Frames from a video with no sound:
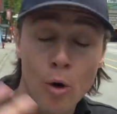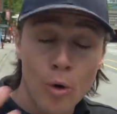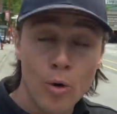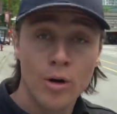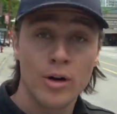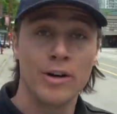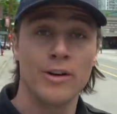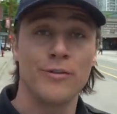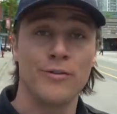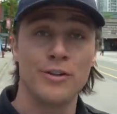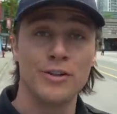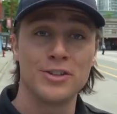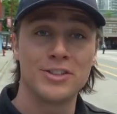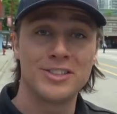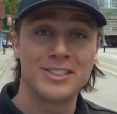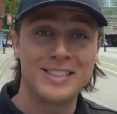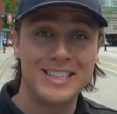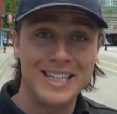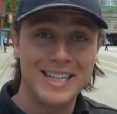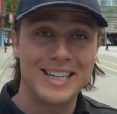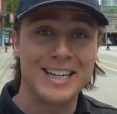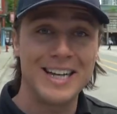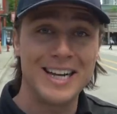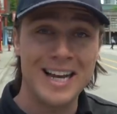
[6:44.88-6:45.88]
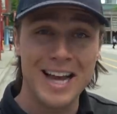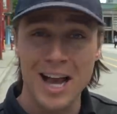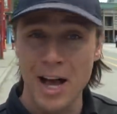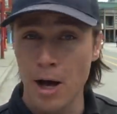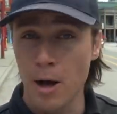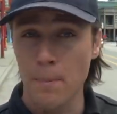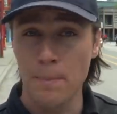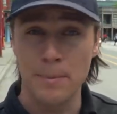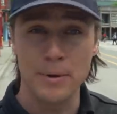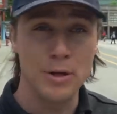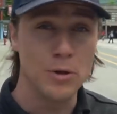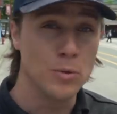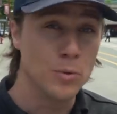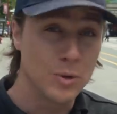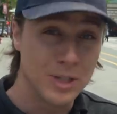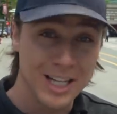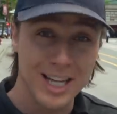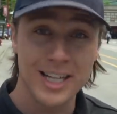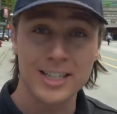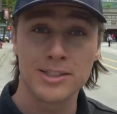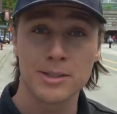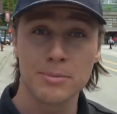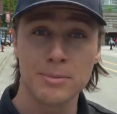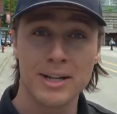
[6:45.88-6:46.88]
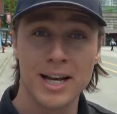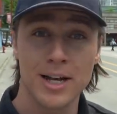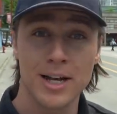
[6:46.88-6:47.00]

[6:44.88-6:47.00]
or if you're seeking help and you would like some